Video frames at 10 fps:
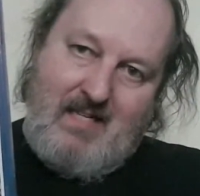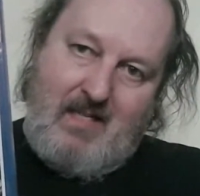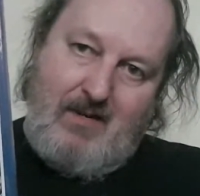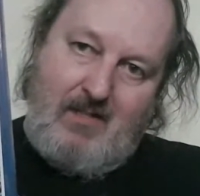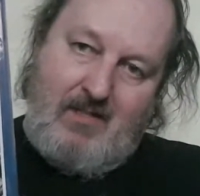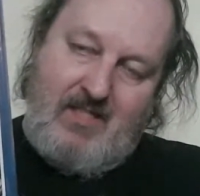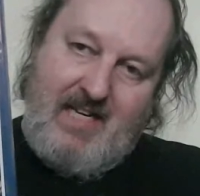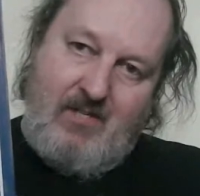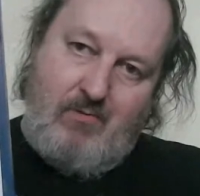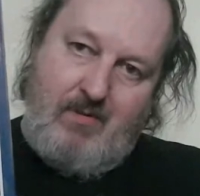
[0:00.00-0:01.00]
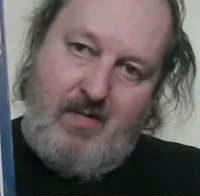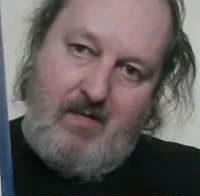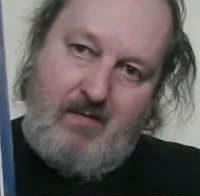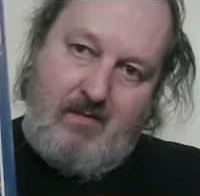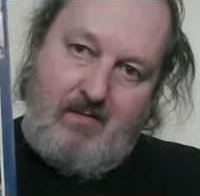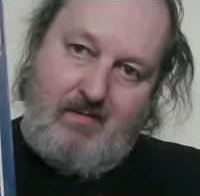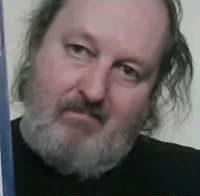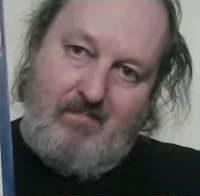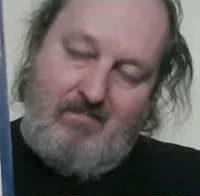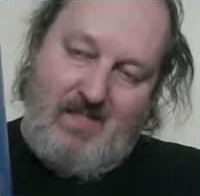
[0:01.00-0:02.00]
going to the centre of the Earth,
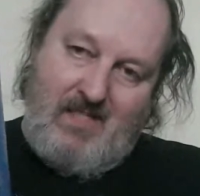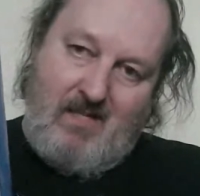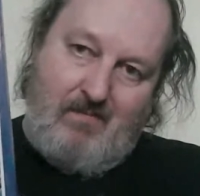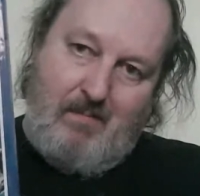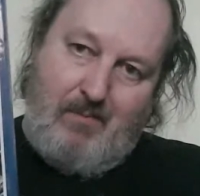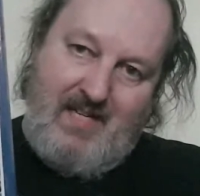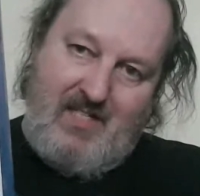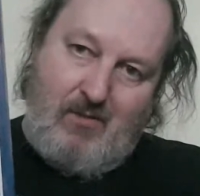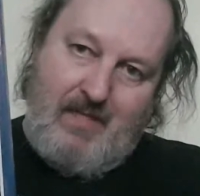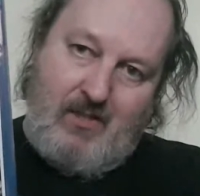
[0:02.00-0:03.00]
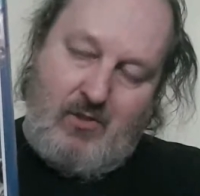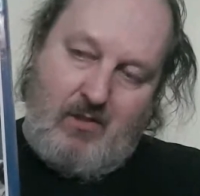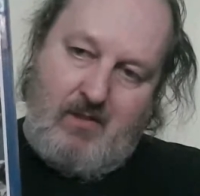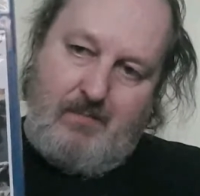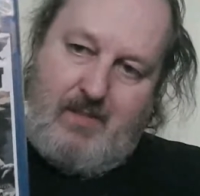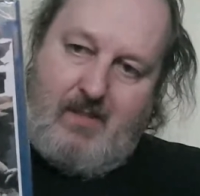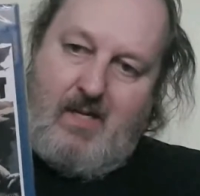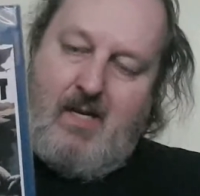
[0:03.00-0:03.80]
discovering prehistoric tribes.